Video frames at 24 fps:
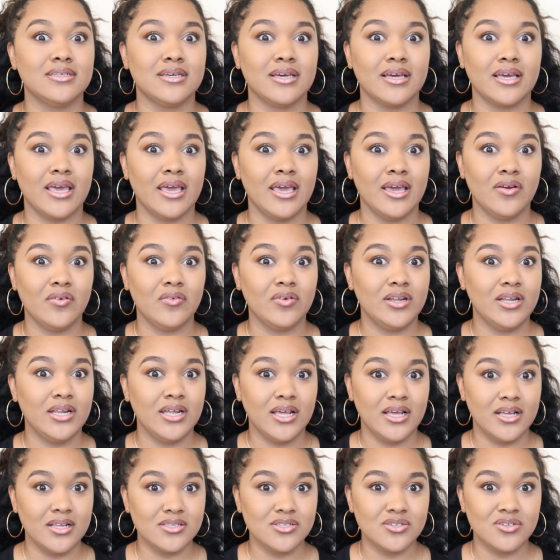I can't
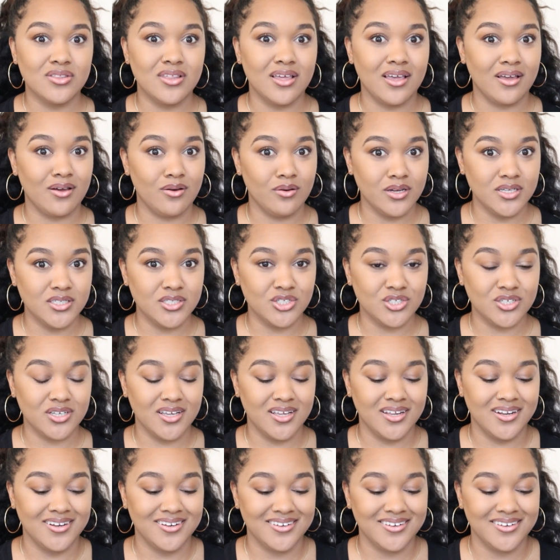really answer that question.